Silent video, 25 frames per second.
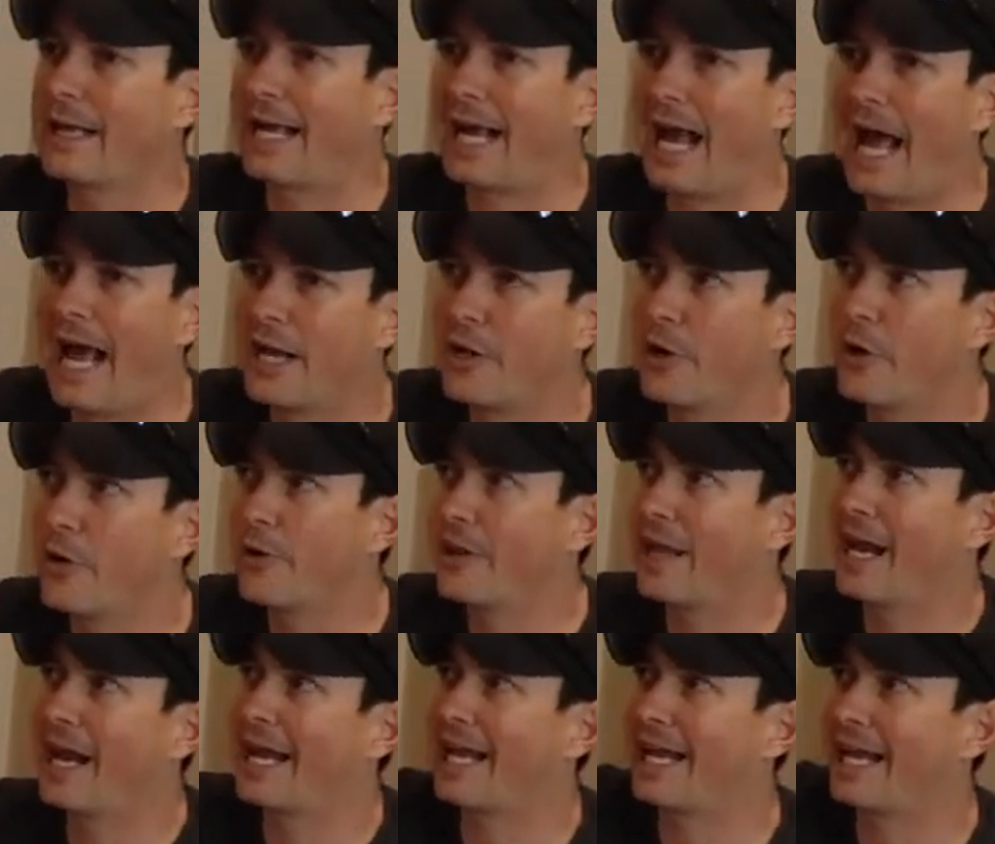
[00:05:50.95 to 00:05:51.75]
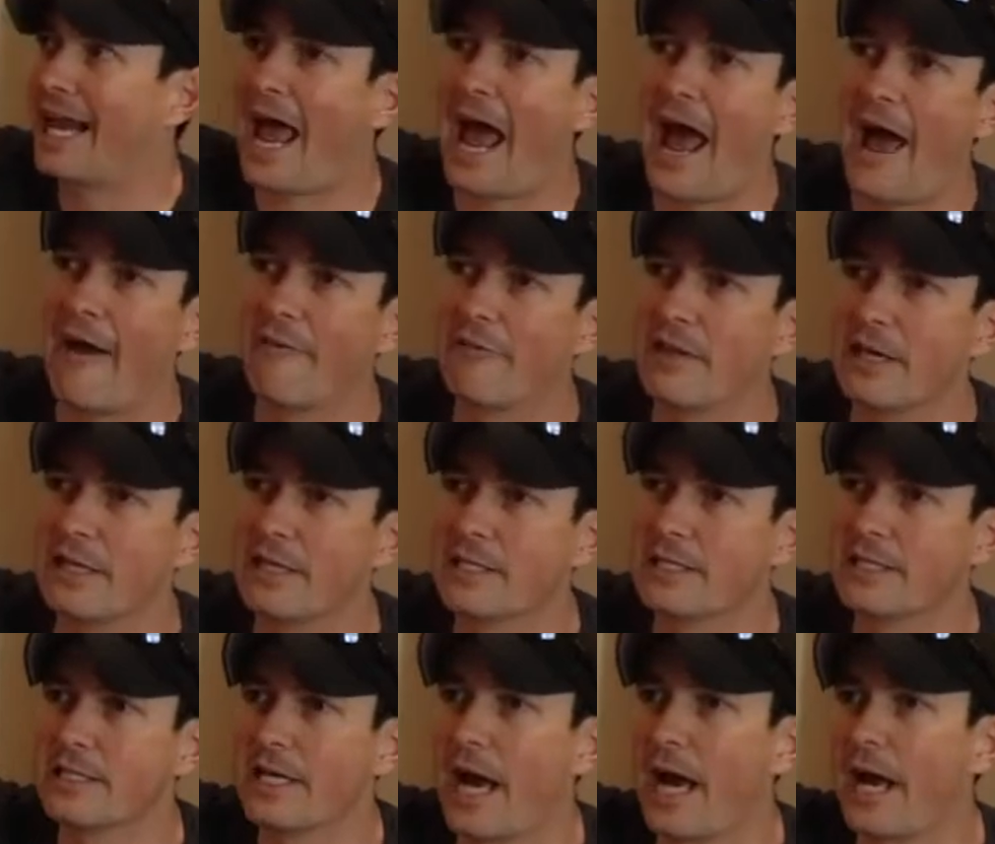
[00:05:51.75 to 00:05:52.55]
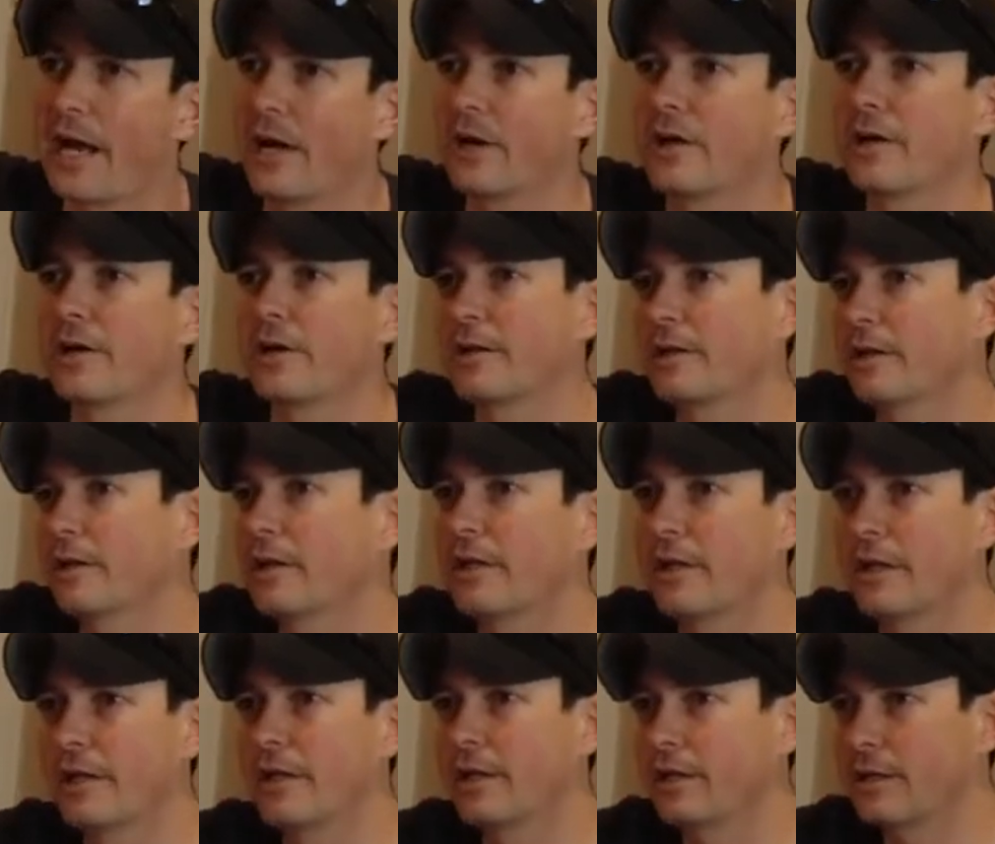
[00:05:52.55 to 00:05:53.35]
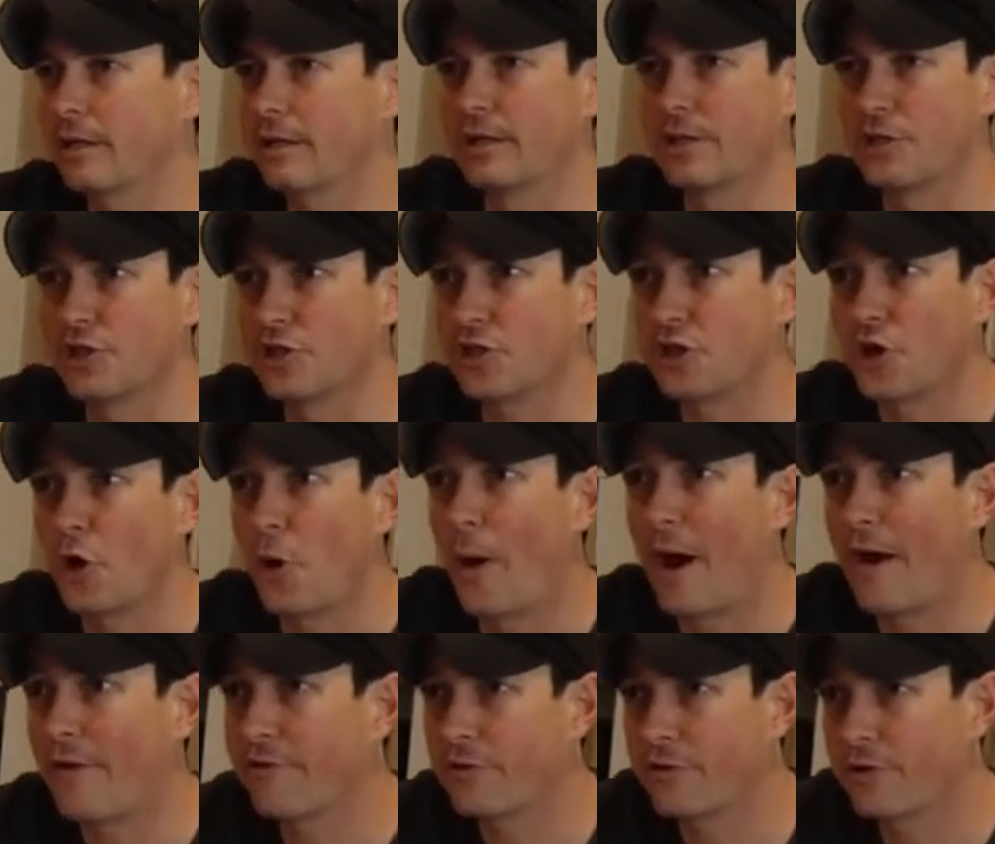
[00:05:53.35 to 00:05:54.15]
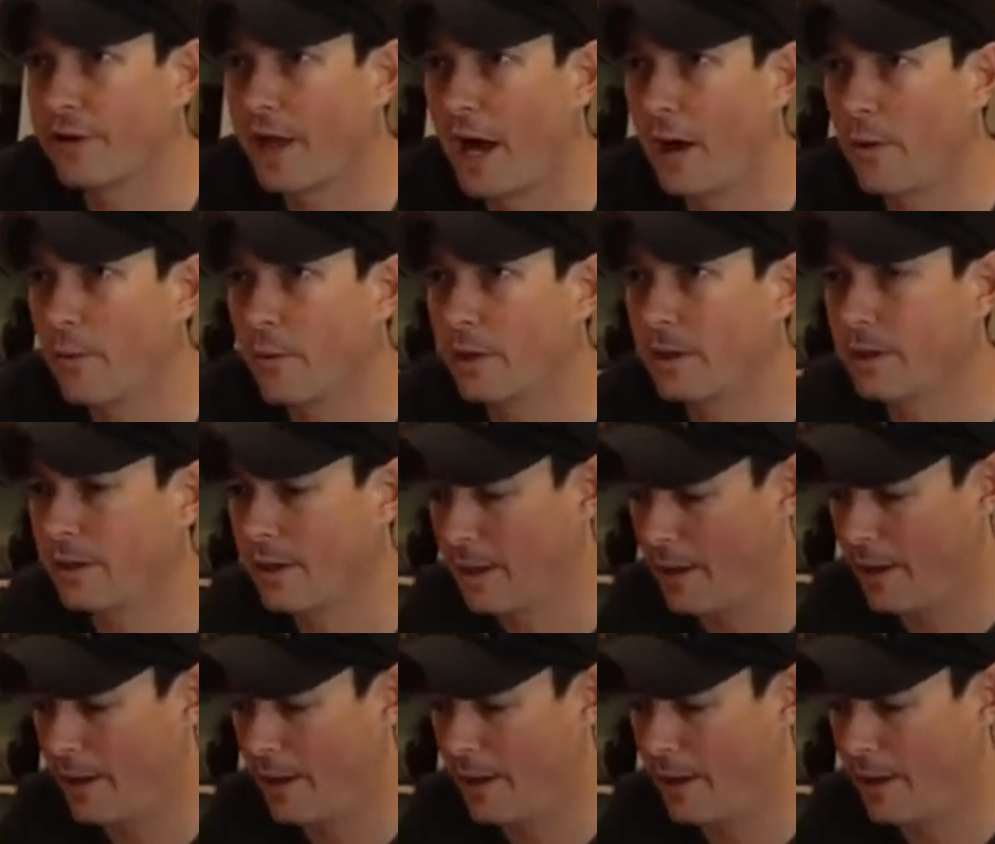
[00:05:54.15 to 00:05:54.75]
Like I know that I can have that desire and just go after that one.